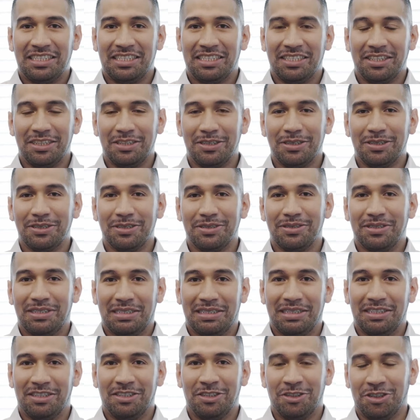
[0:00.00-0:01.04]
is a little
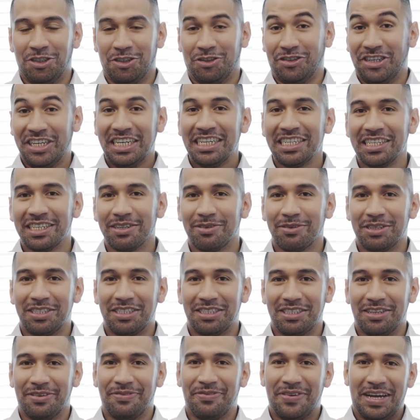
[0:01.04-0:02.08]
usury, which
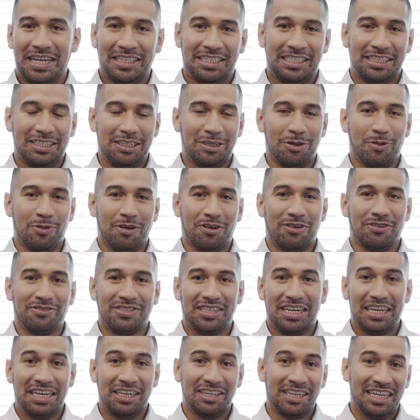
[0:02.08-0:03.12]
is a fancy legal word of
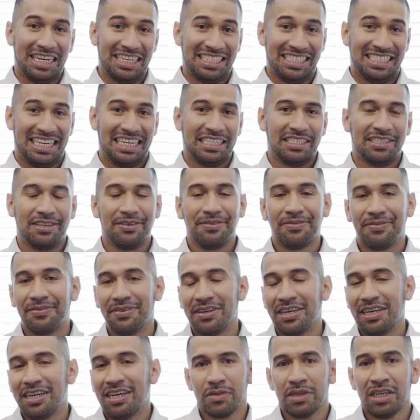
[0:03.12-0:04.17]
saying excessive.
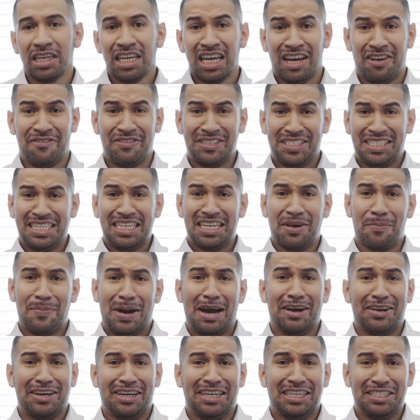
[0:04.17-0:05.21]
If you see
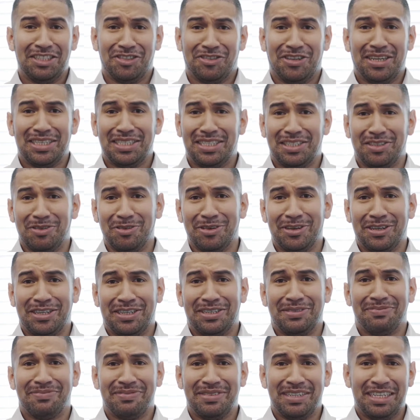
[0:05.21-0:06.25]
compounded interest
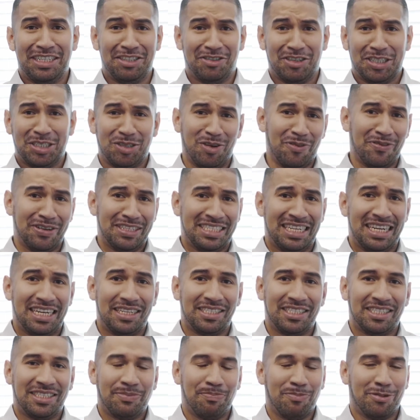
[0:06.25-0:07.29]
or interest over
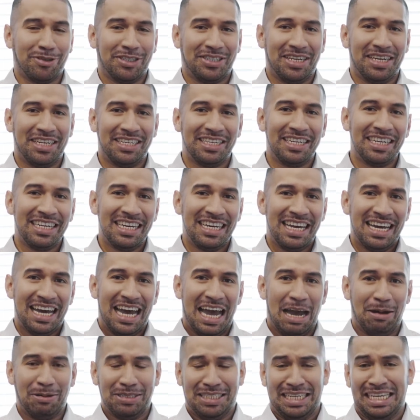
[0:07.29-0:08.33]
10%,
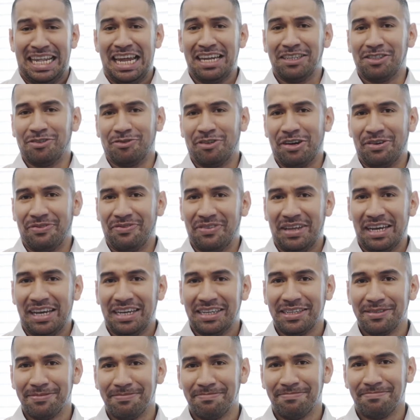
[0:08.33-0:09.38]
I would say that is a red
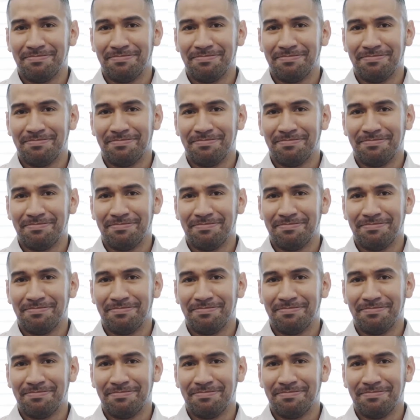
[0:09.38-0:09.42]
flag.